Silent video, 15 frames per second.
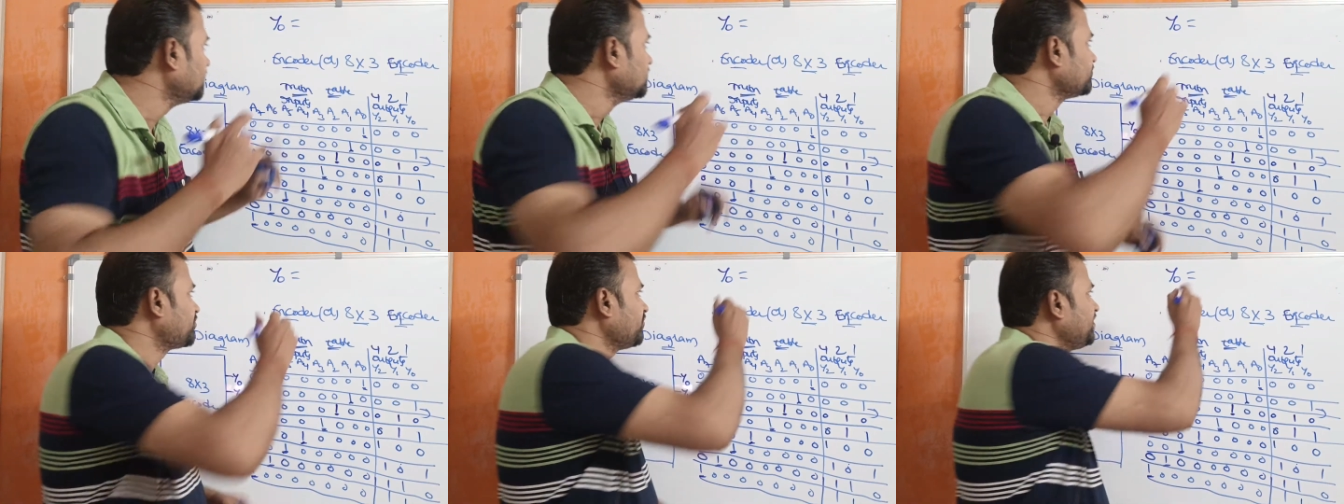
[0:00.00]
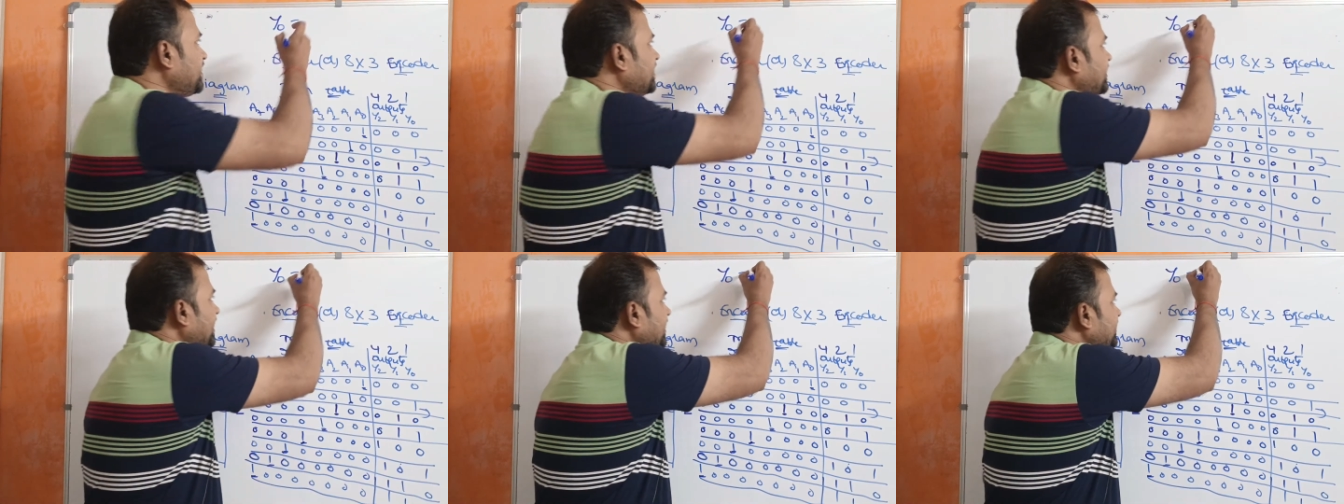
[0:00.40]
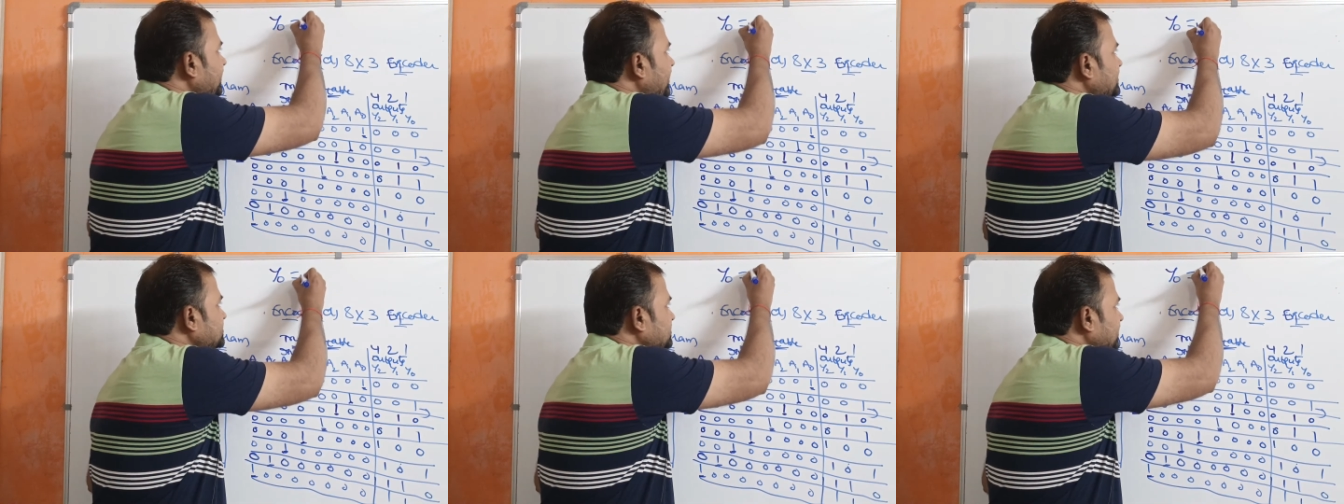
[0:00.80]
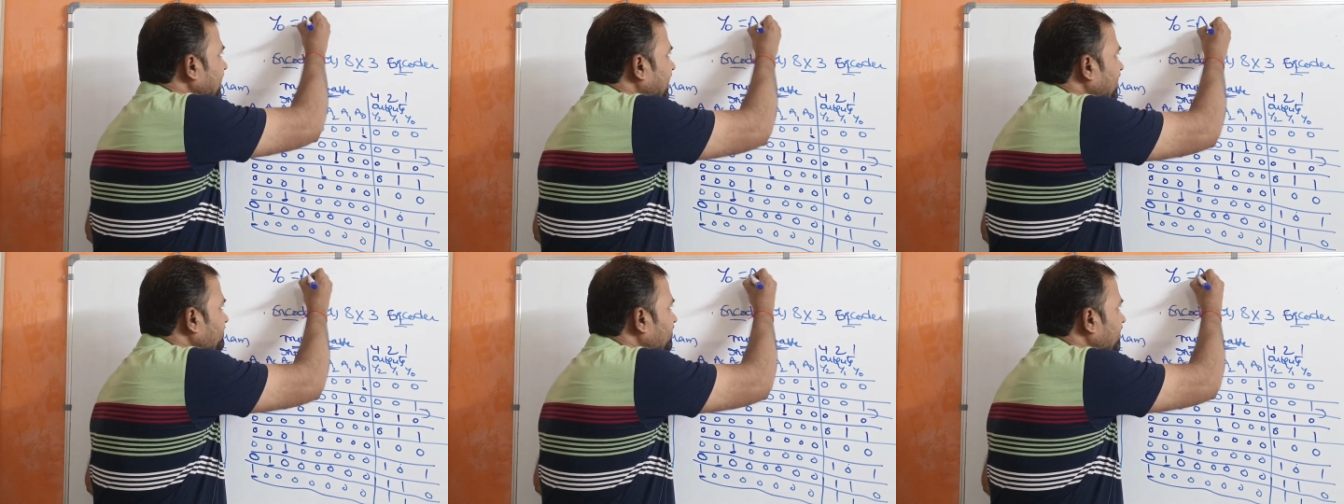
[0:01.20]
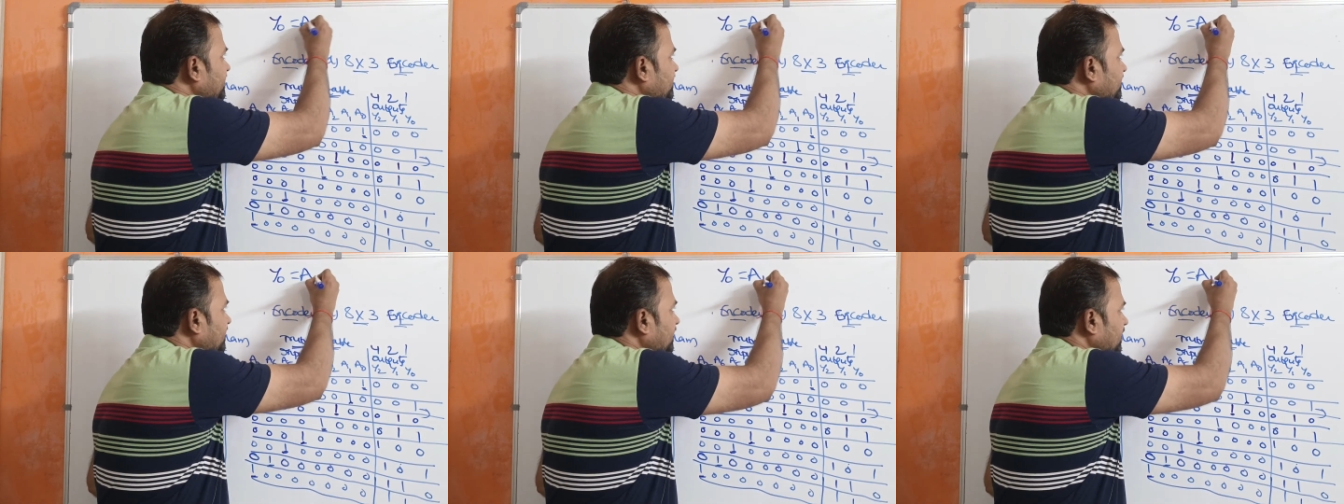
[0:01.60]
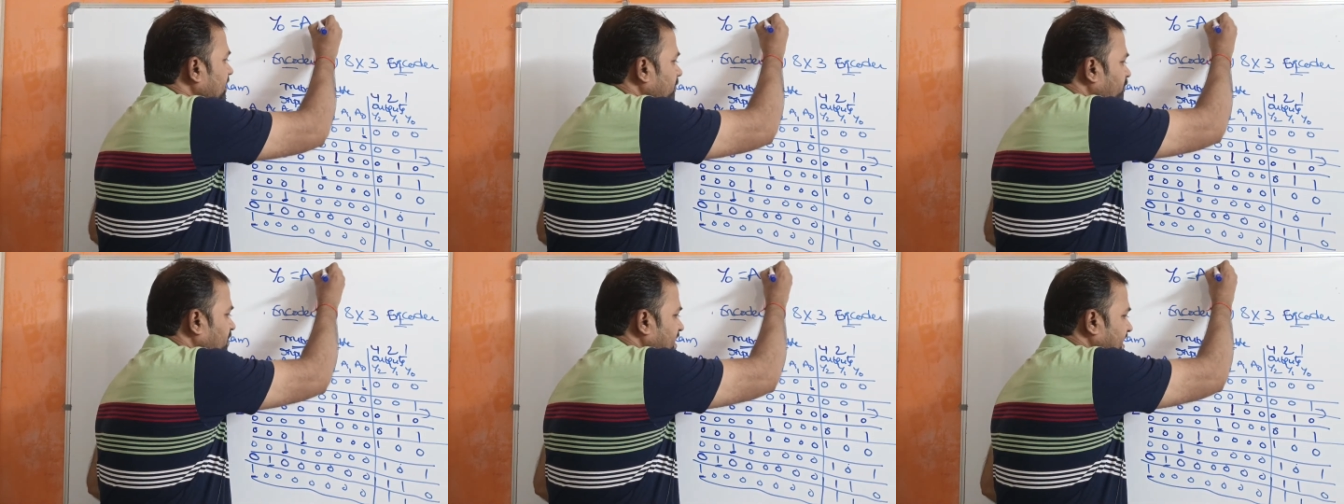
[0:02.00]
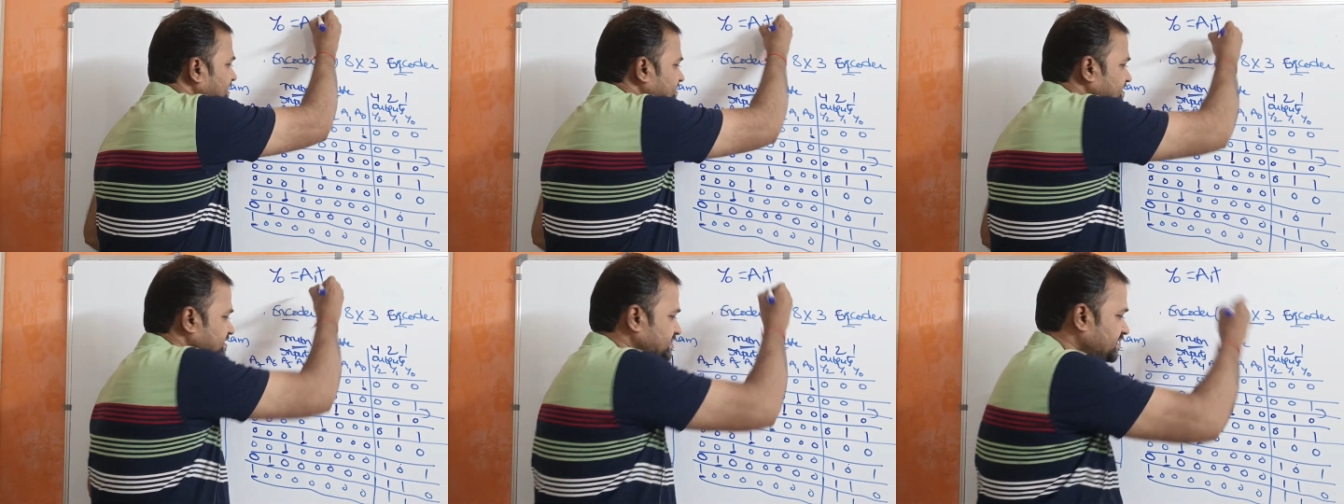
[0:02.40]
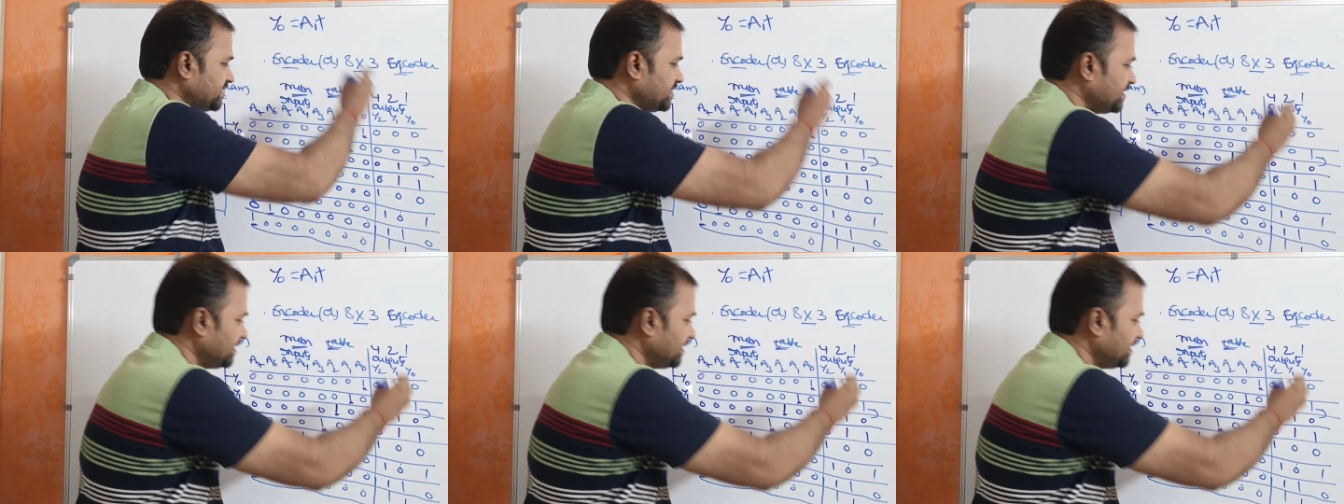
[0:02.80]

So we can write it as A1 plus,